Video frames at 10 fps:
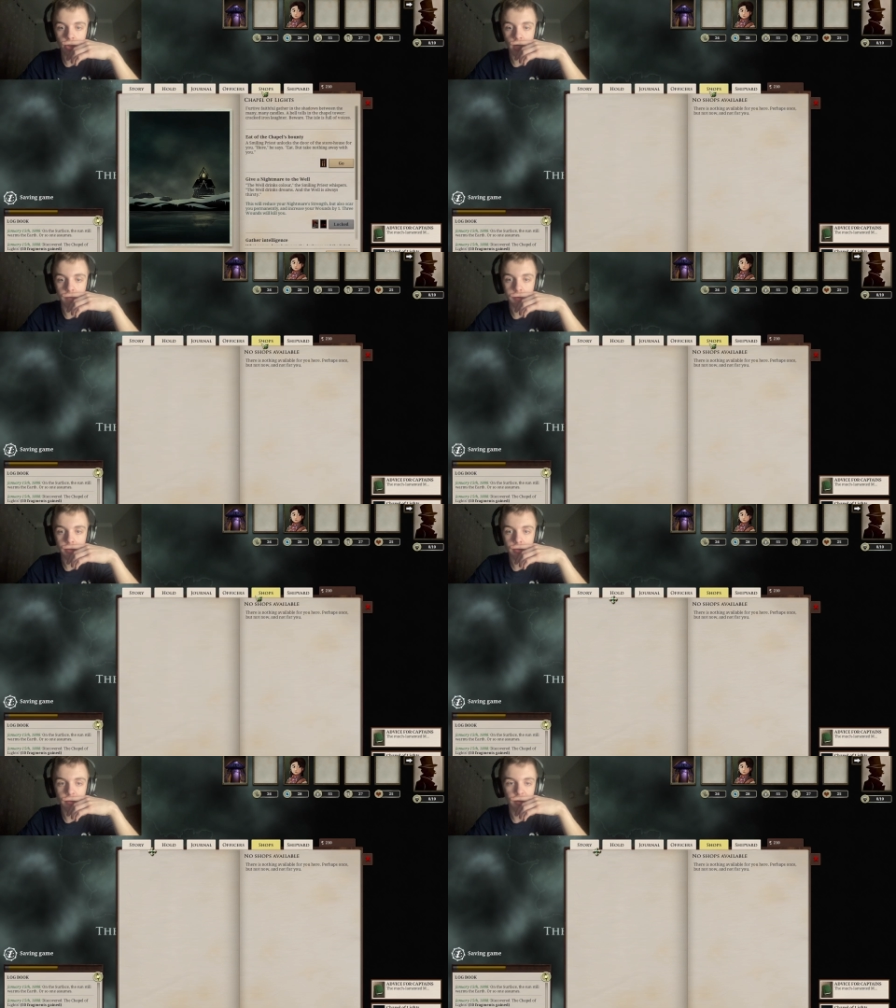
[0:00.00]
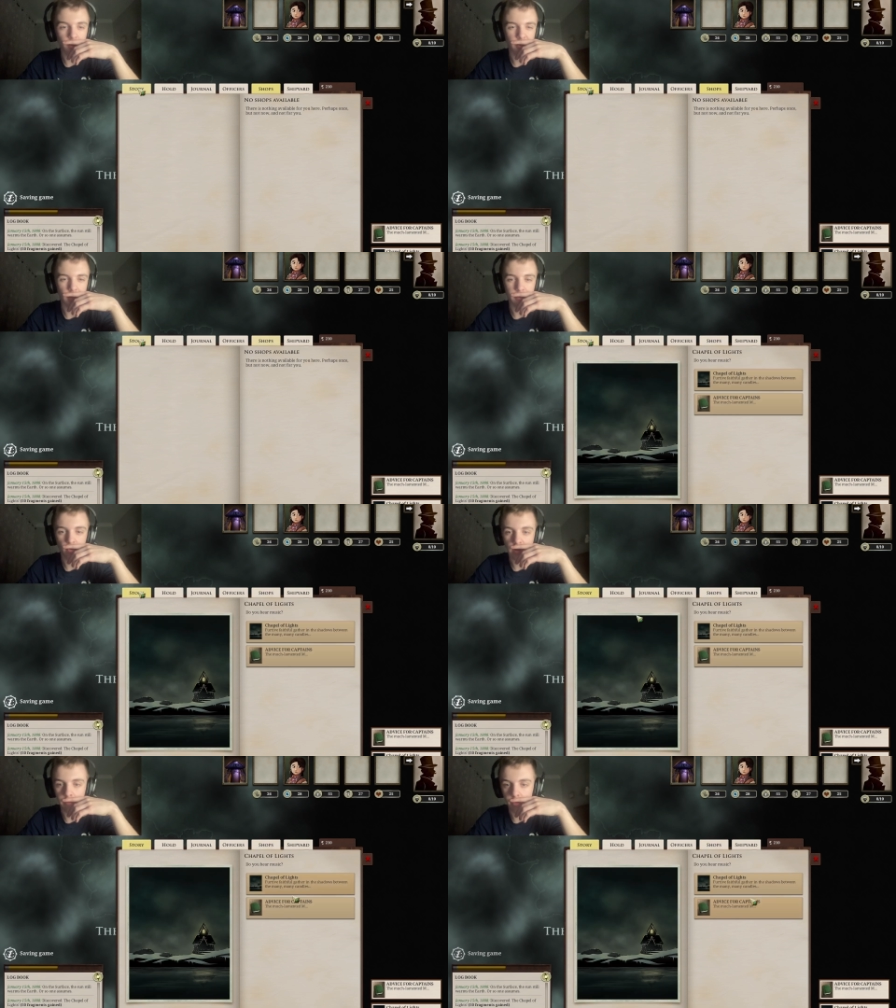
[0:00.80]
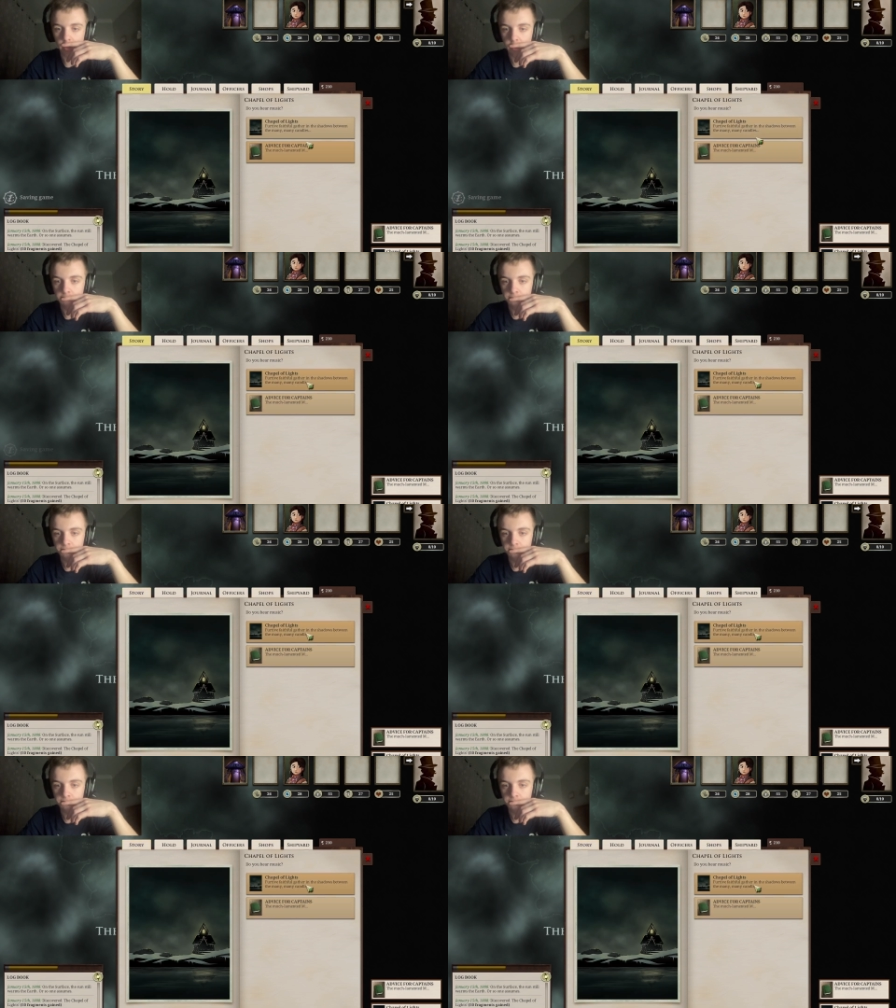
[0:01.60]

Shops. No shops. Crap. Okay.